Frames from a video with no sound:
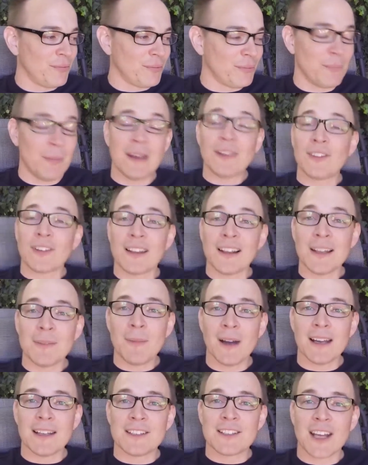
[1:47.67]
basically
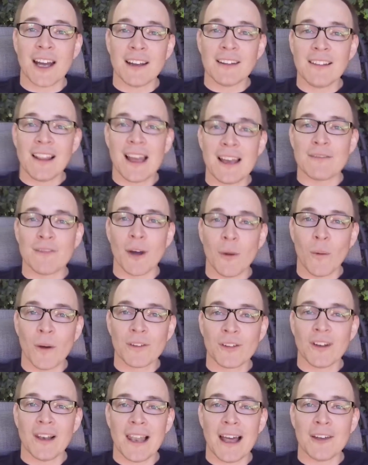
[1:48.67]
my entire life. I
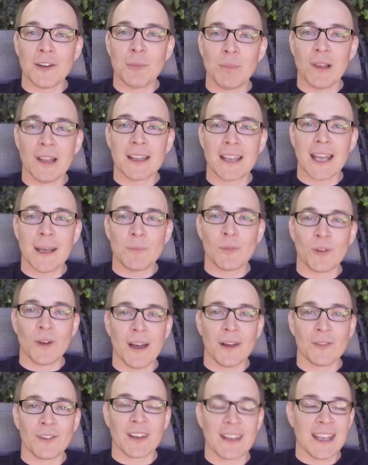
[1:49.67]
wasn't allowed to play games when
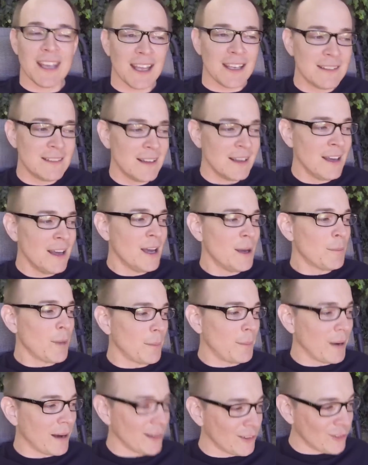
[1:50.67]
I was a kid. My
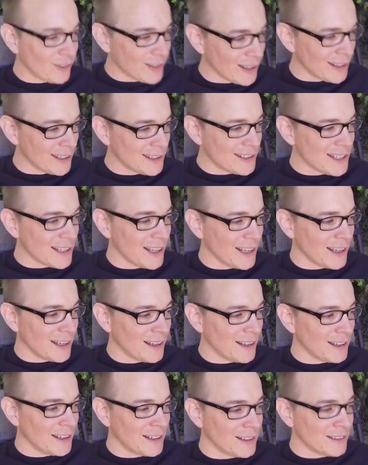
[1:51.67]
parents didn't
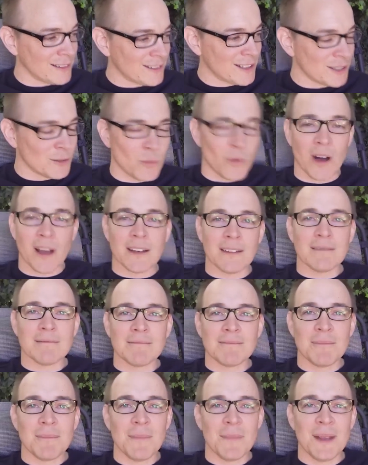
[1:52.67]
want
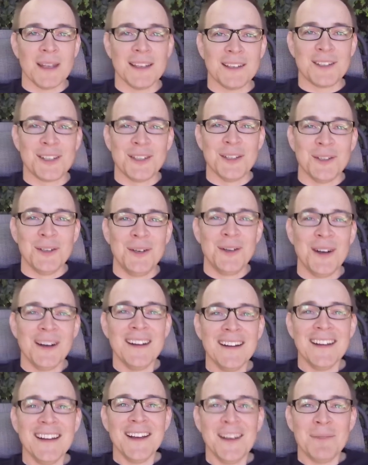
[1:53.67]
me to
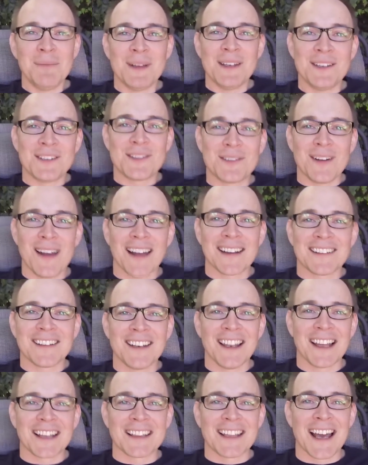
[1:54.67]
be distracted
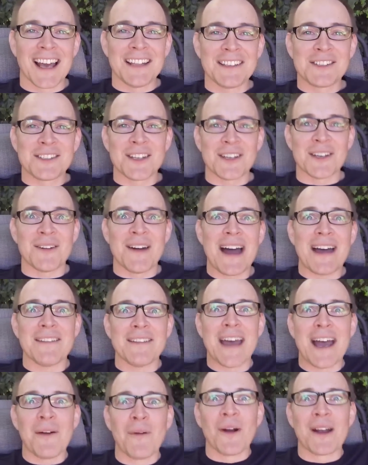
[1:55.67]
like that. So how'd
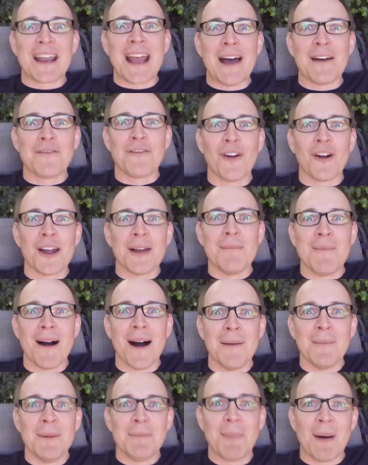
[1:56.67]
that work out for you,
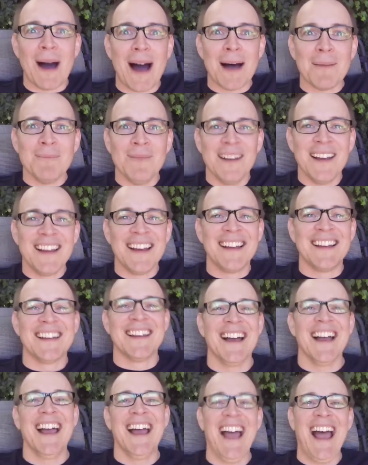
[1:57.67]
Mom and Pop?
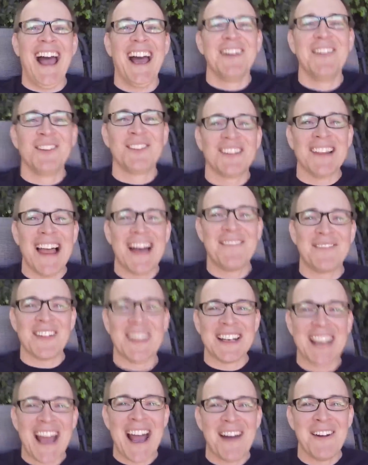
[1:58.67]
Who's
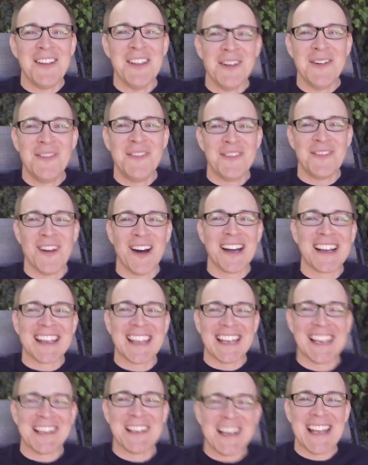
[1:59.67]
laughing now, you
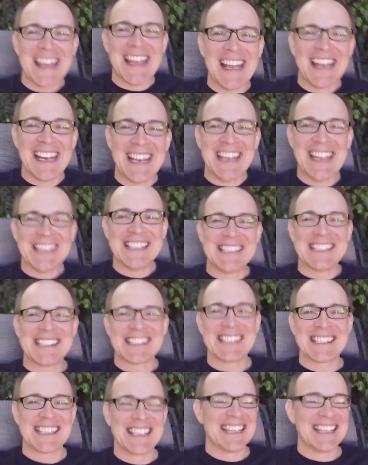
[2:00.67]
fucking idiots?